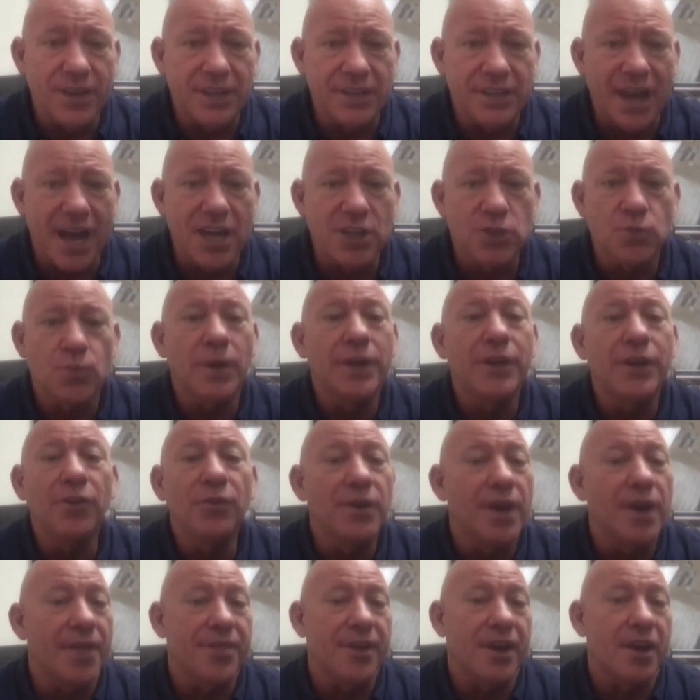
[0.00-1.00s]
tiles. We knew
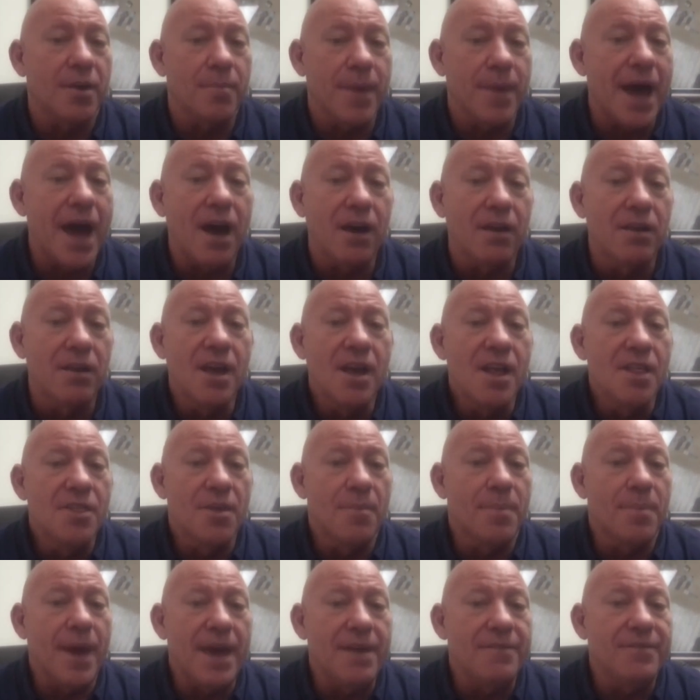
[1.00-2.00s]
nothing about
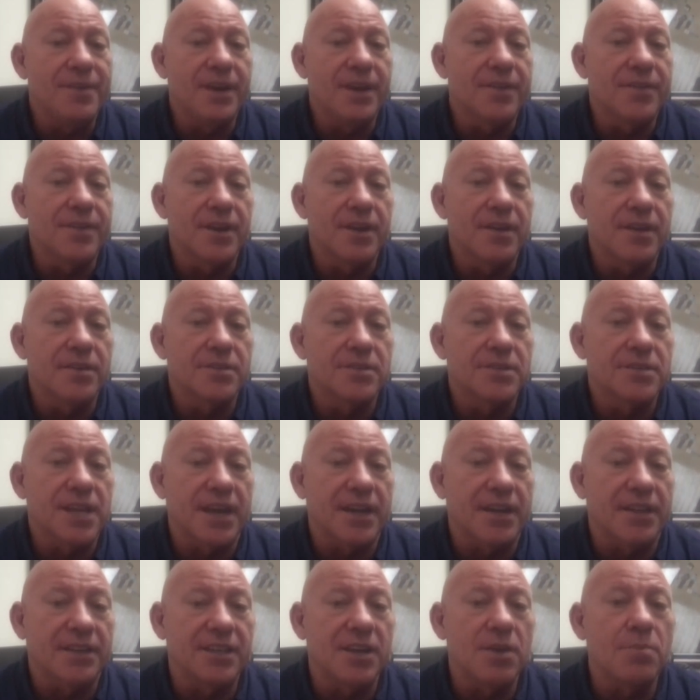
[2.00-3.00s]
the paving of the
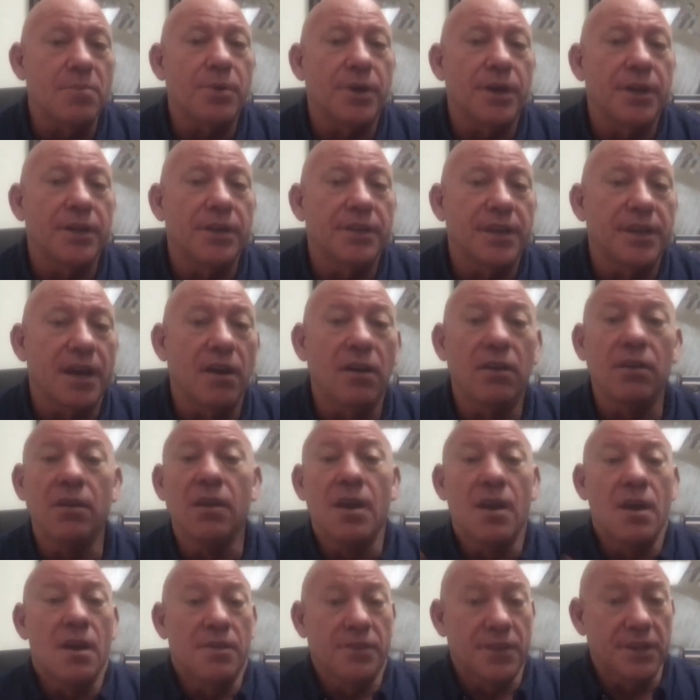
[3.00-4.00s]
Second Temple until
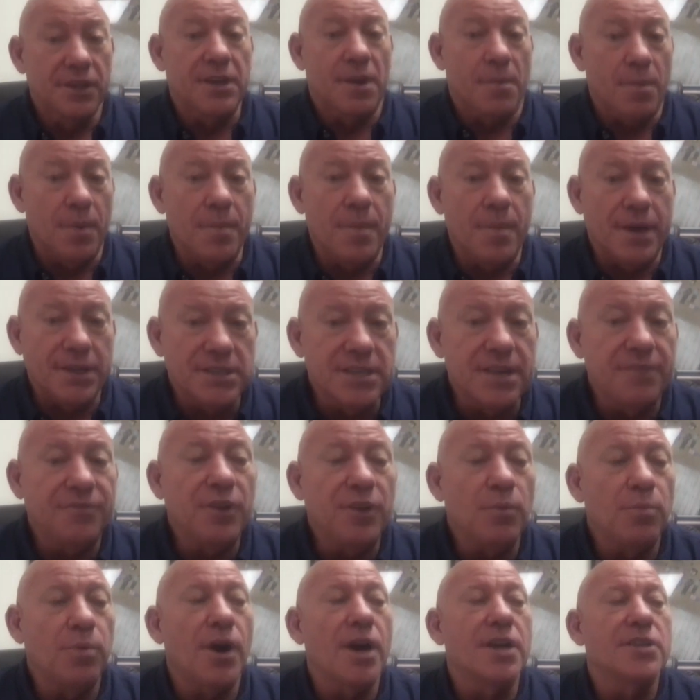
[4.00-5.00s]
the Temple Mount
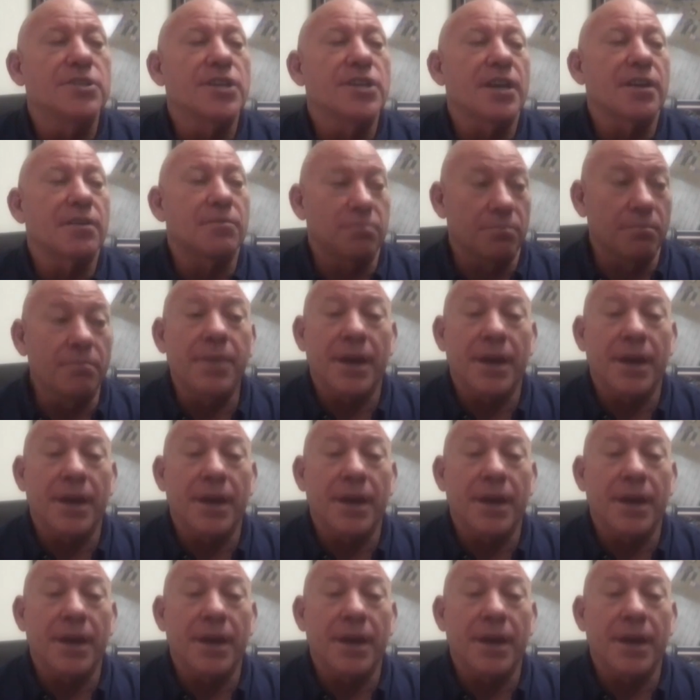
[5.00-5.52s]
Sifting project,